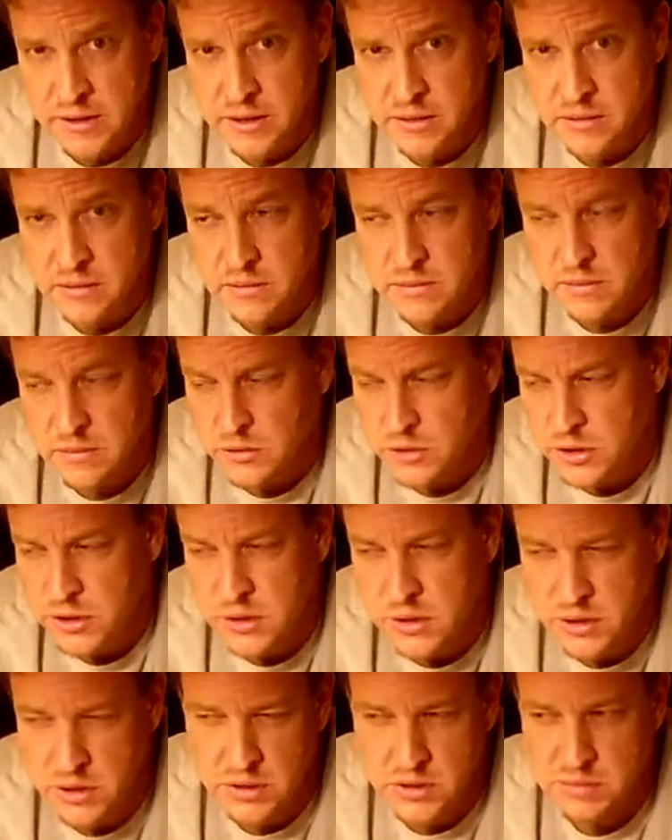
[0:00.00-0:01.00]
to do. Or
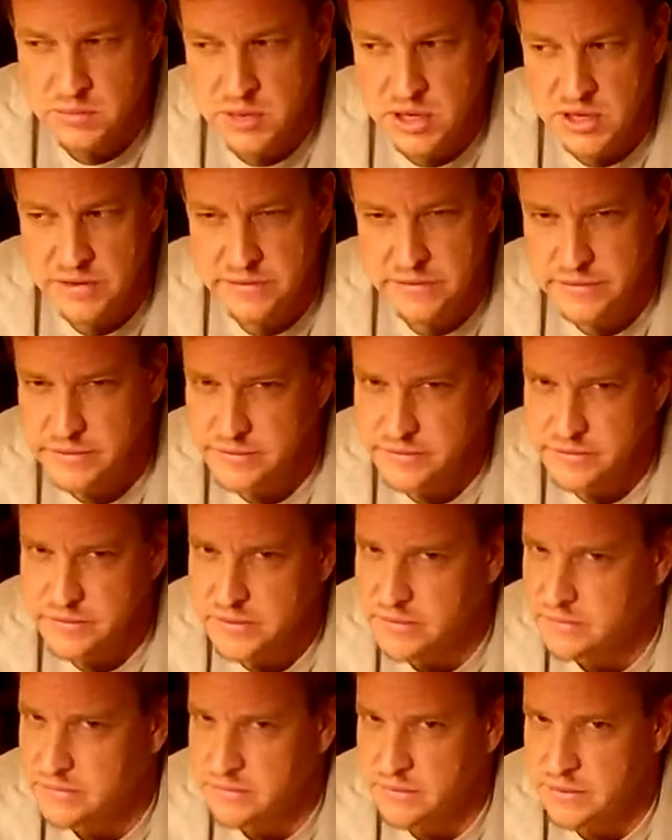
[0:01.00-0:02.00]
you could, but it's
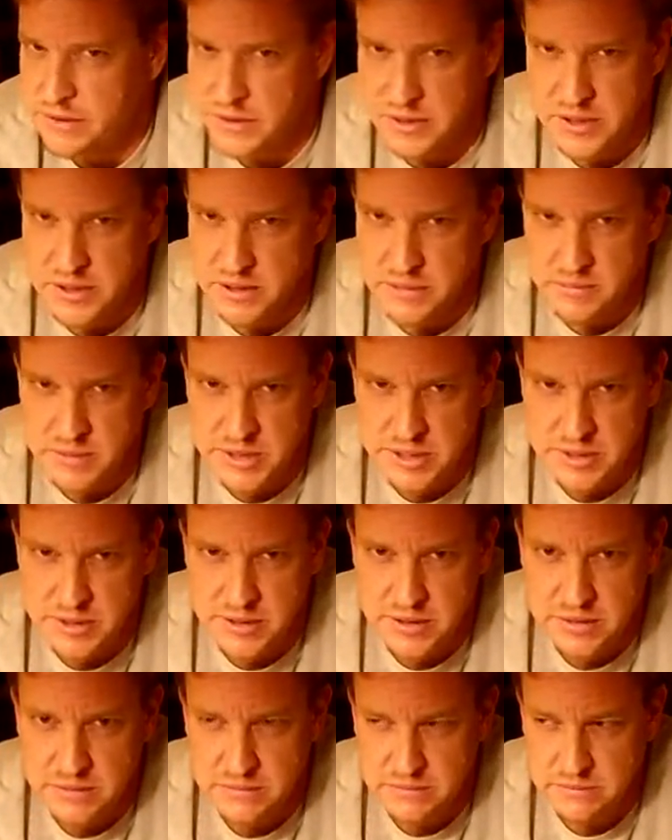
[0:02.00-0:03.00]
really going to be
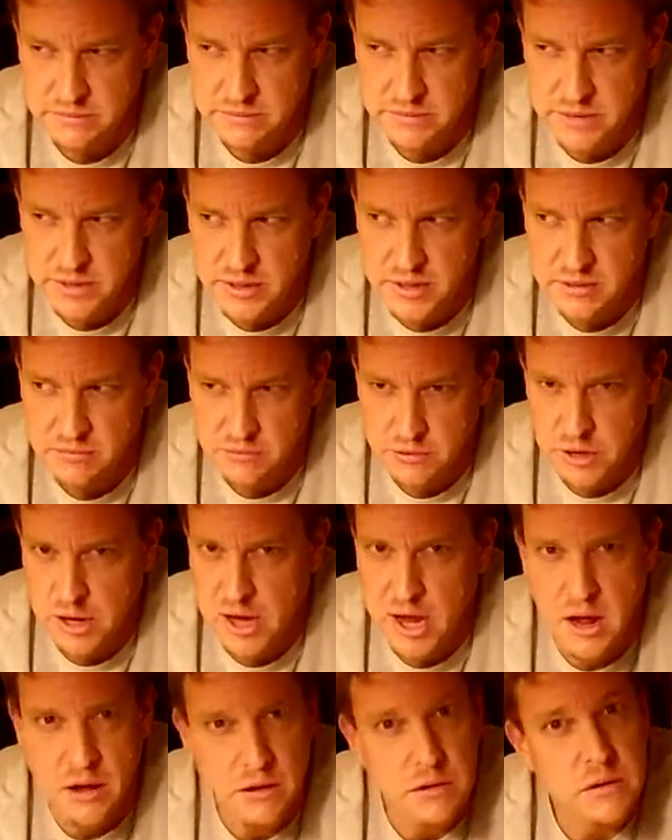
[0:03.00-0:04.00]
a
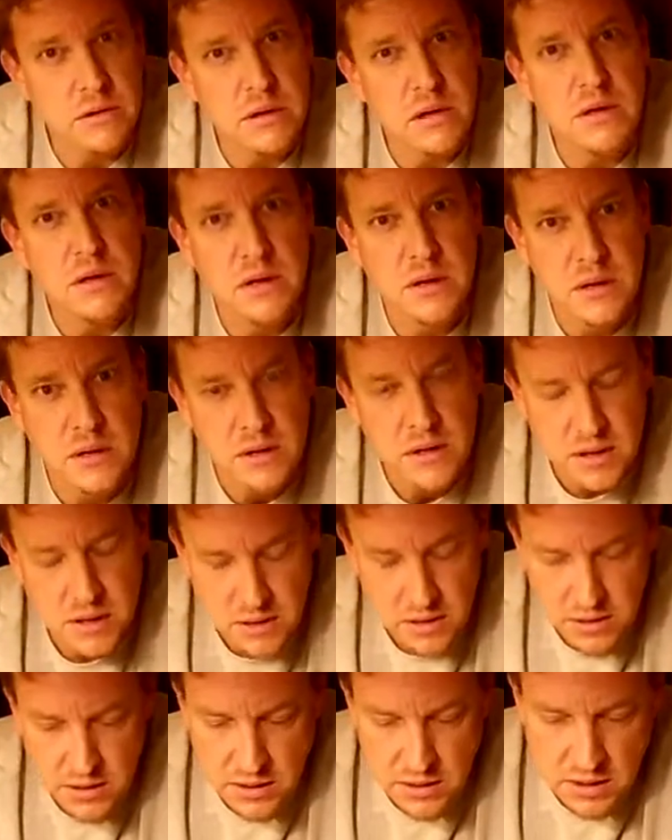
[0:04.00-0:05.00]
workout.
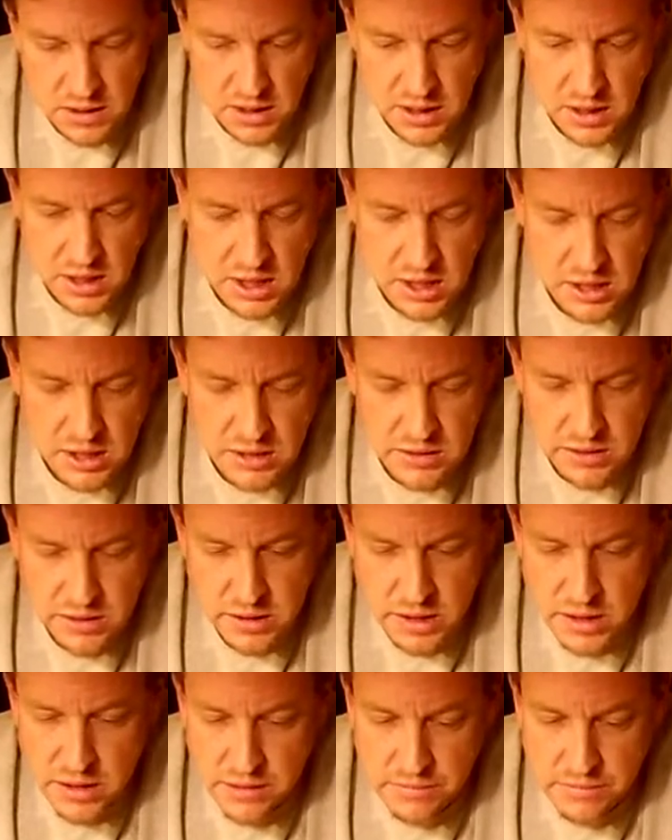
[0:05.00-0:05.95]
And